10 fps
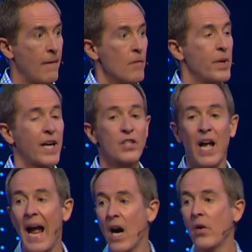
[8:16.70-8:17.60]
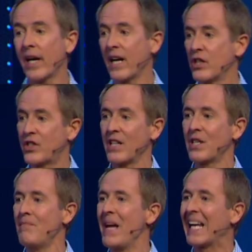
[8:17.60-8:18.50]
because arrogance
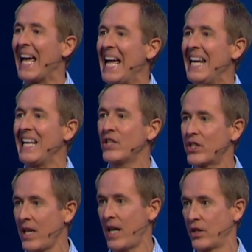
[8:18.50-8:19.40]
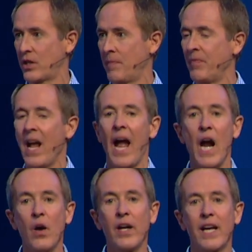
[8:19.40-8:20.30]
doesn't make any sense.
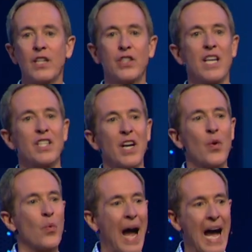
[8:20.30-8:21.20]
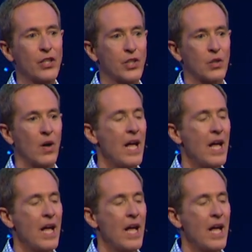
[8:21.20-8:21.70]
Arrogance is irrational.